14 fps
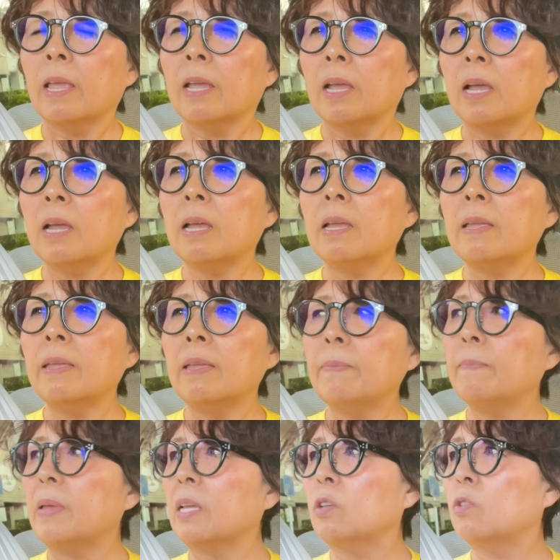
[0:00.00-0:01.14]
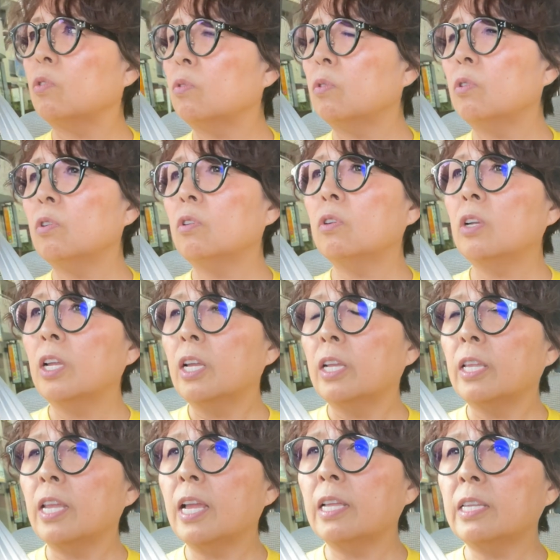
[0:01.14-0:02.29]
I make sure
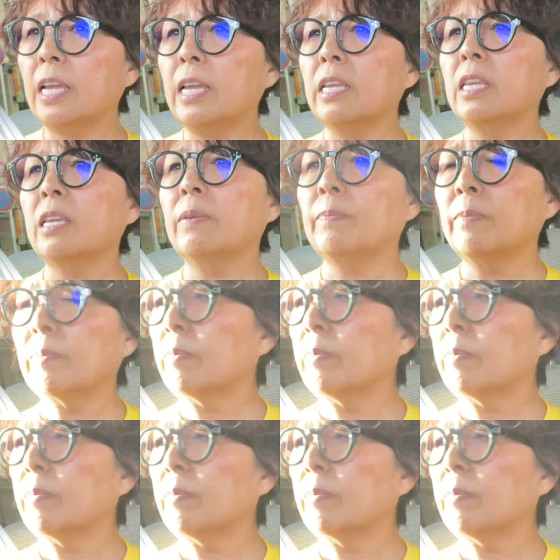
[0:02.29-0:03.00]
that I can